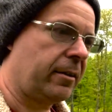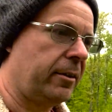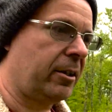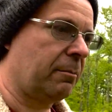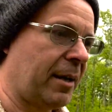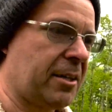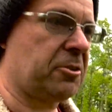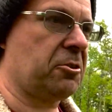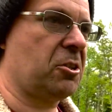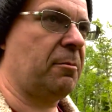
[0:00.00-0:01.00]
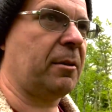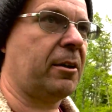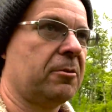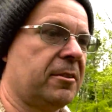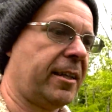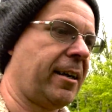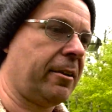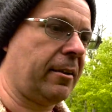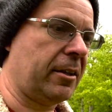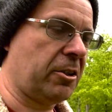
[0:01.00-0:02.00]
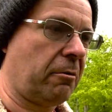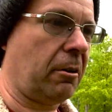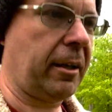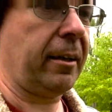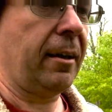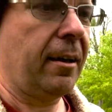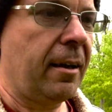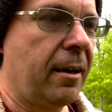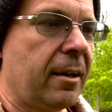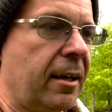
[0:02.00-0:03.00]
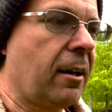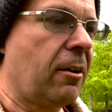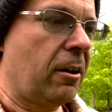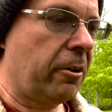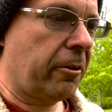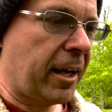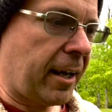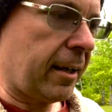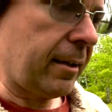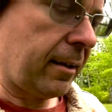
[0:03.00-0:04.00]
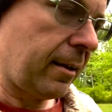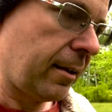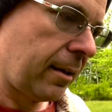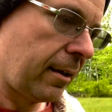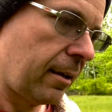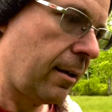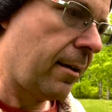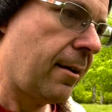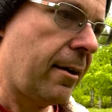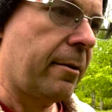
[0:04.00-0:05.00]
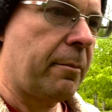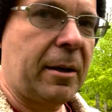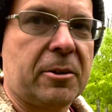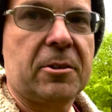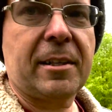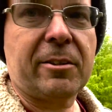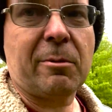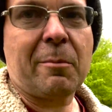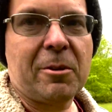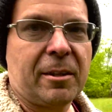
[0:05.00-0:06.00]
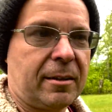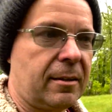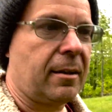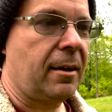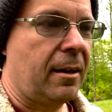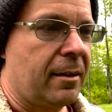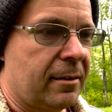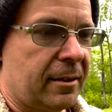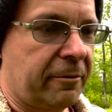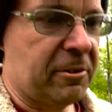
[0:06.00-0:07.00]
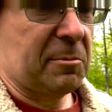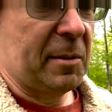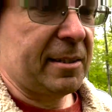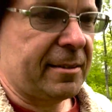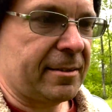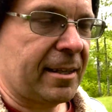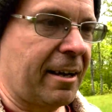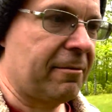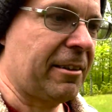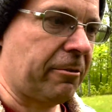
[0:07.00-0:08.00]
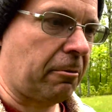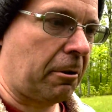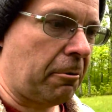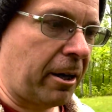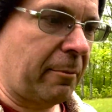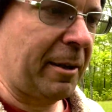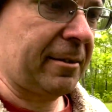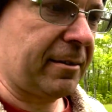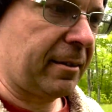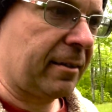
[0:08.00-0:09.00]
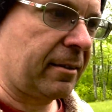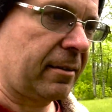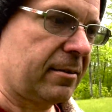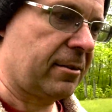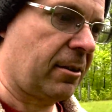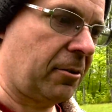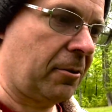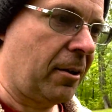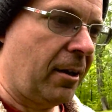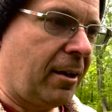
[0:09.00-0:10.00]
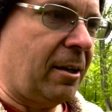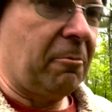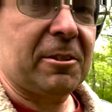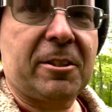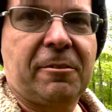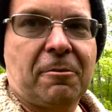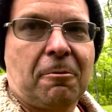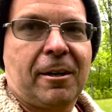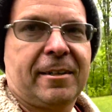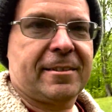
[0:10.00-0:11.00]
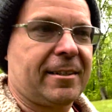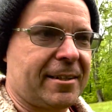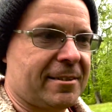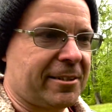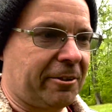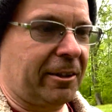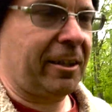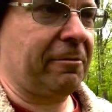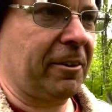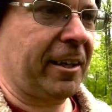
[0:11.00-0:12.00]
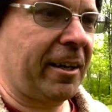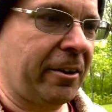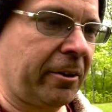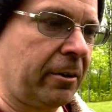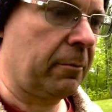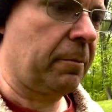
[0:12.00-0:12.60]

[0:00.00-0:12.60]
You can pasture sheep and goats together. They generally get along okay, but you just have to remember that the different species have different requirements. So what's good for one isn't necessarily good for the other.